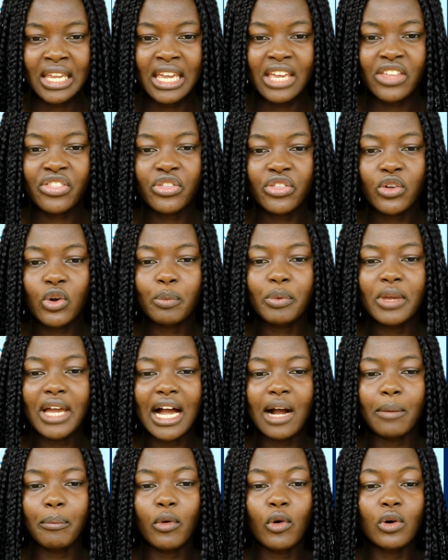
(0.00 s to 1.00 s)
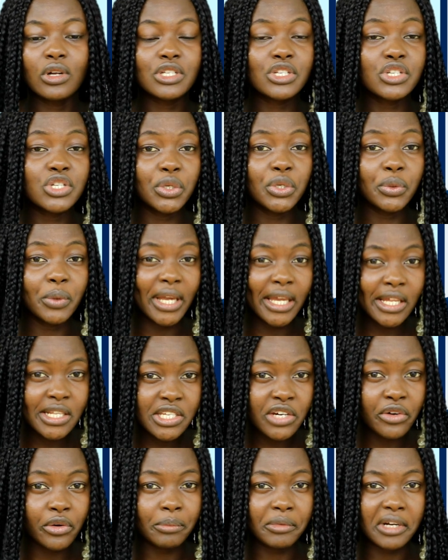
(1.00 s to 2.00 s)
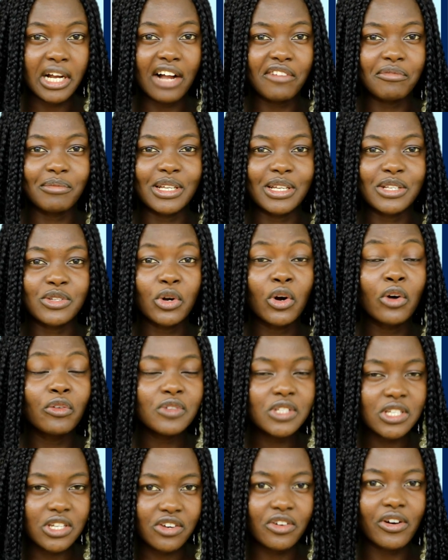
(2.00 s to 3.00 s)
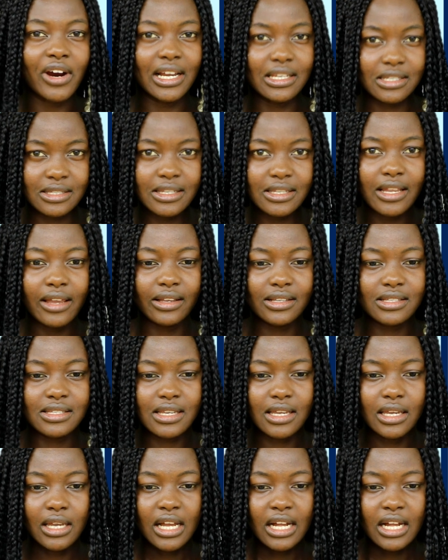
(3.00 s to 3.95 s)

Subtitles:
Ethiopia appoints new interim government of Tigray state.